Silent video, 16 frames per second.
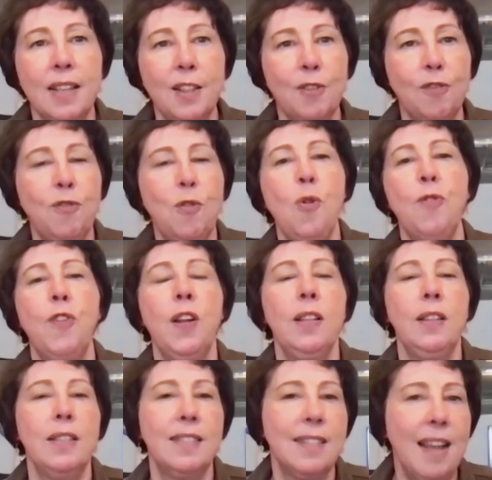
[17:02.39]
is at the
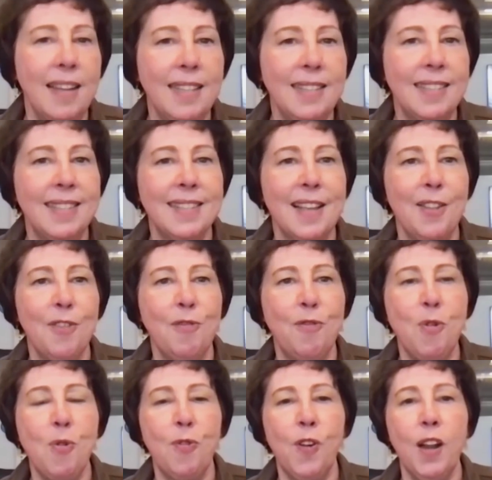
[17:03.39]
forefront, the science is at the
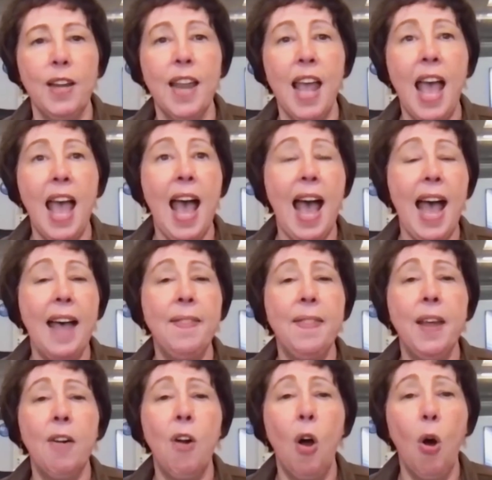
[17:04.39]
forefront,
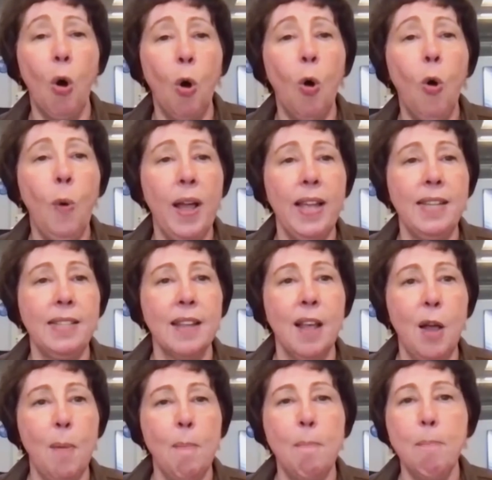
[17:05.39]
and there are always
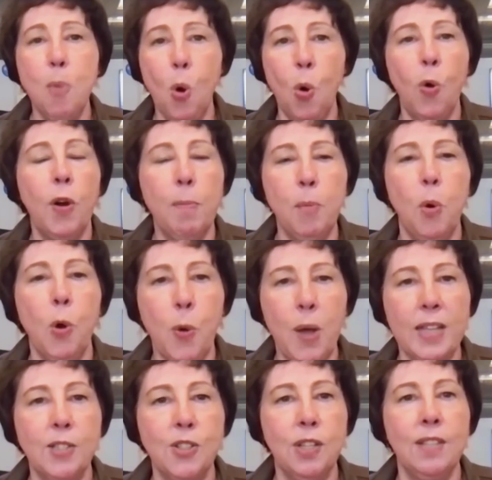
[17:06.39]
more and more
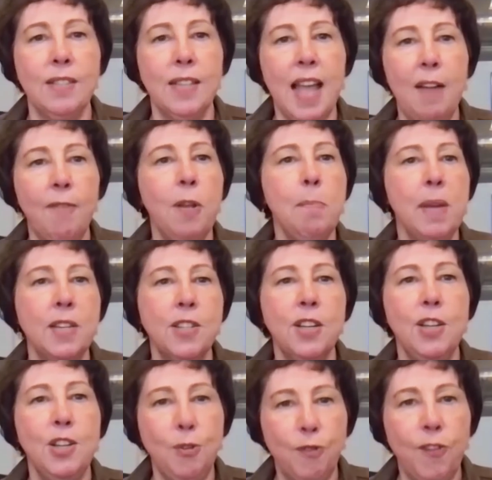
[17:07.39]
questions. Every
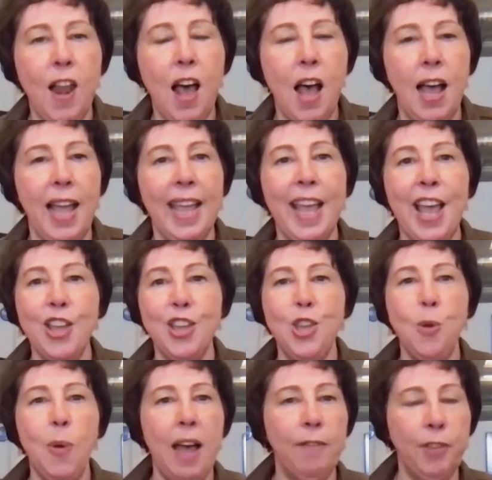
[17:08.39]
mission you fly,
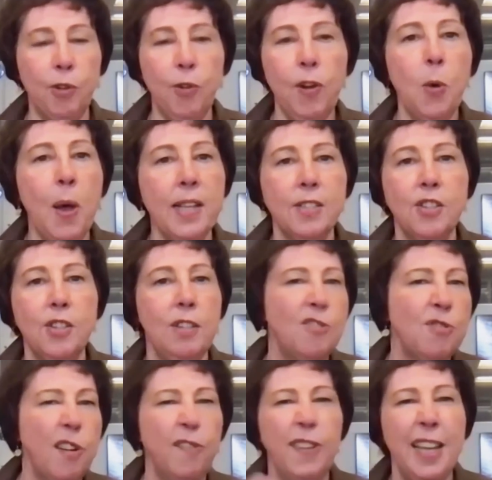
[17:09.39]
you have three
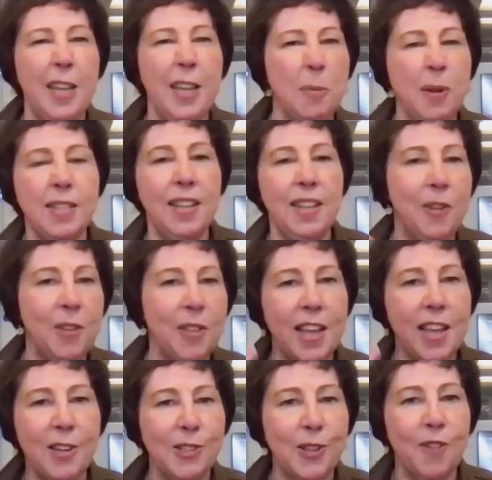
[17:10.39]
questions roughly. You want to, you know,
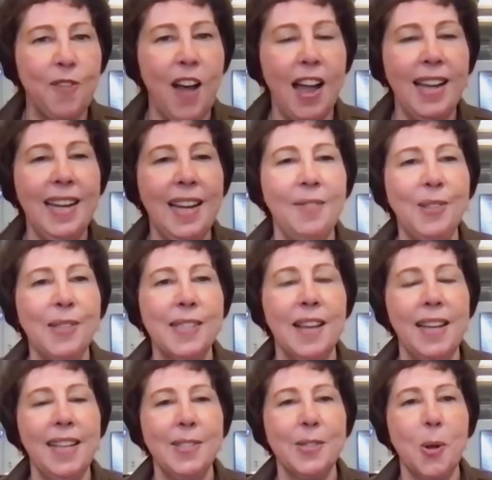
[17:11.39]
they're your sort of high level
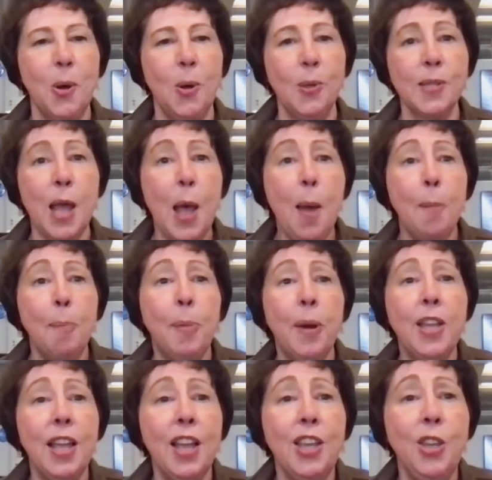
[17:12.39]
science goals,
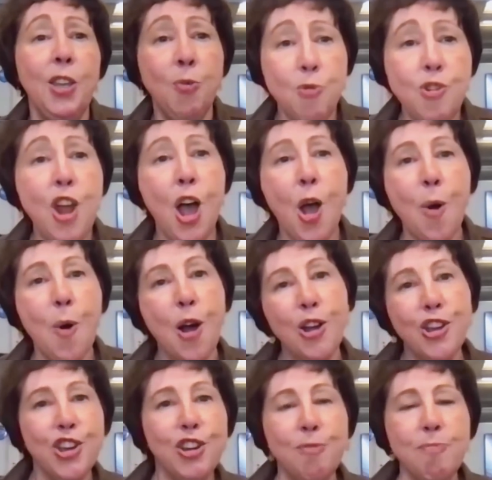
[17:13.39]
but you know a
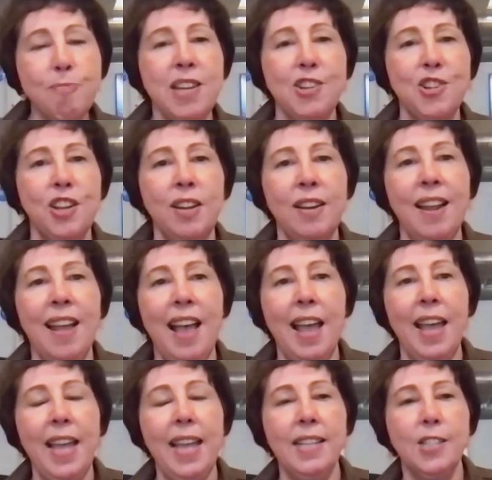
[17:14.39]
good mission
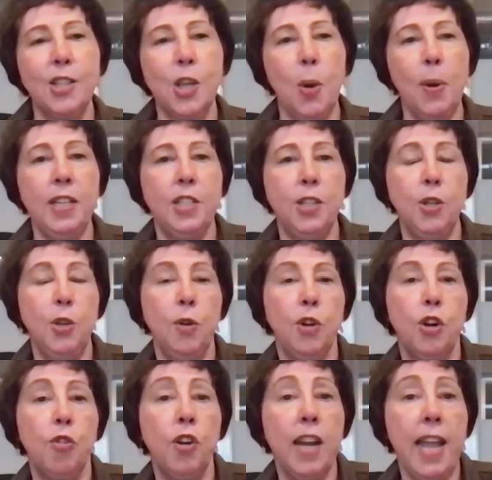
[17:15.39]
is going to
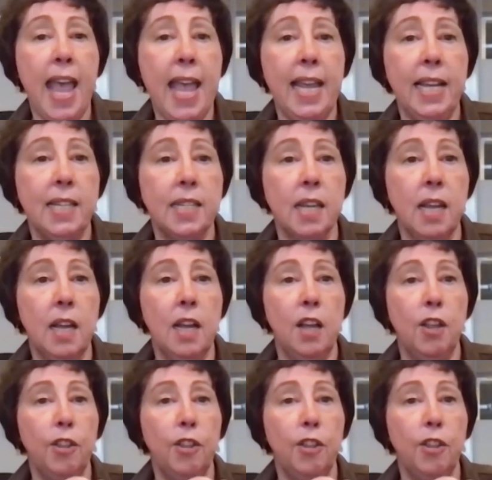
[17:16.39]
create